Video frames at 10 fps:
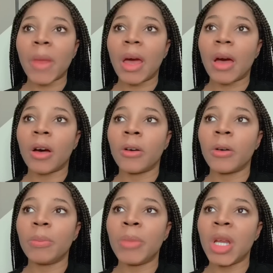
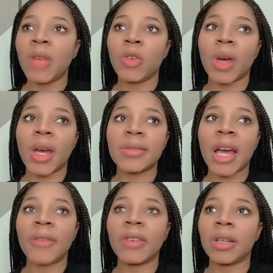how many of you guys
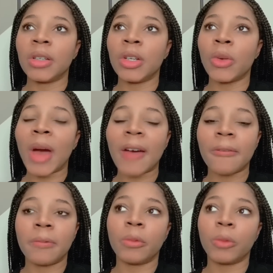
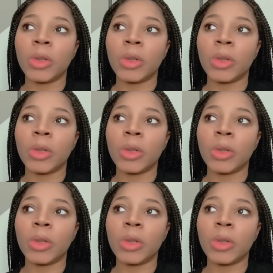have